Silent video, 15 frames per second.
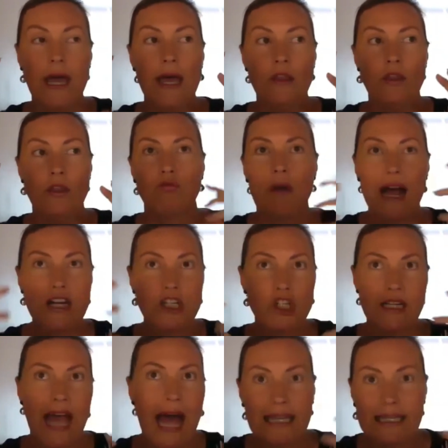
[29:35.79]
the
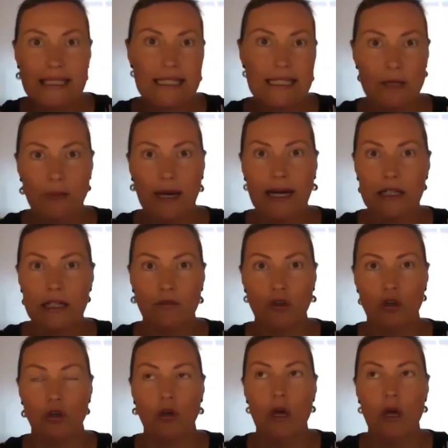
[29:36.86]
rationality part of you,